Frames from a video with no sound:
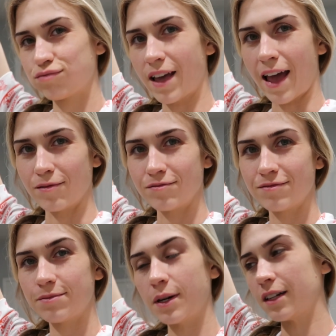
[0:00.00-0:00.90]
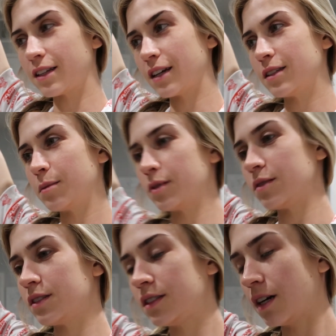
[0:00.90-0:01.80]
Okay, podcast episode
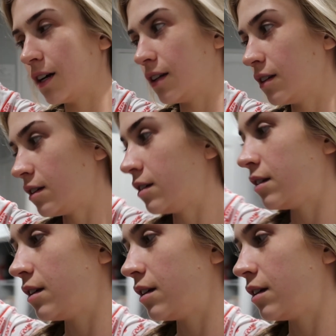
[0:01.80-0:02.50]
is done.